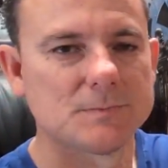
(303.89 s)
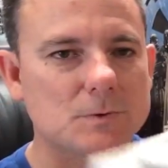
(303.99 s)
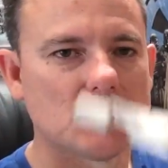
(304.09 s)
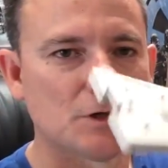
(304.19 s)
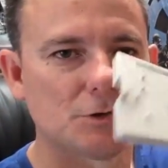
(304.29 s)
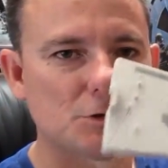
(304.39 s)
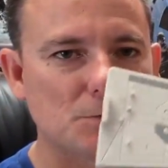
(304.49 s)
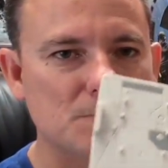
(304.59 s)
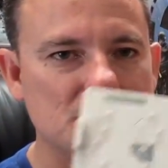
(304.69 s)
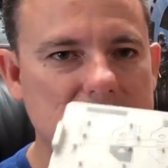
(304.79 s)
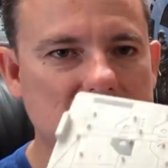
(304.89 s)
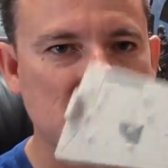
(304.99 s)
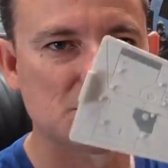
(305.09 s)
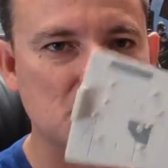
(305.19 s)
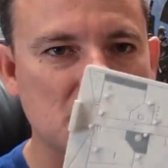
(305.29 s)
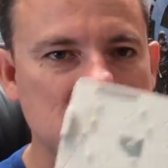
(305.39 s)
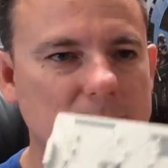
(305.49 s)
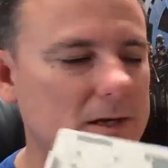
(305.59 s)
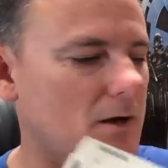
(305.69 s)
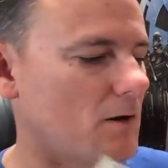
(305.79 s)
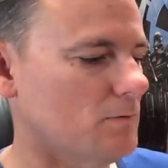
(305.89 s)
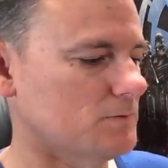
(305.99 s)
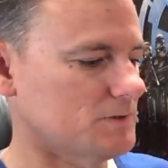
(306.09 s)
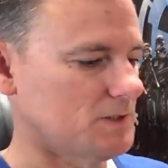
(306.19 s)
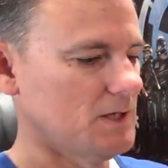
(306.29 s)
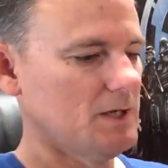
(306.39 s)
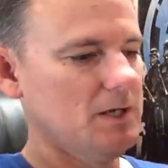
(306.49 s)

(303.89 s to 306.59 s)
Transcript: or clone troopers attached to these peak holes.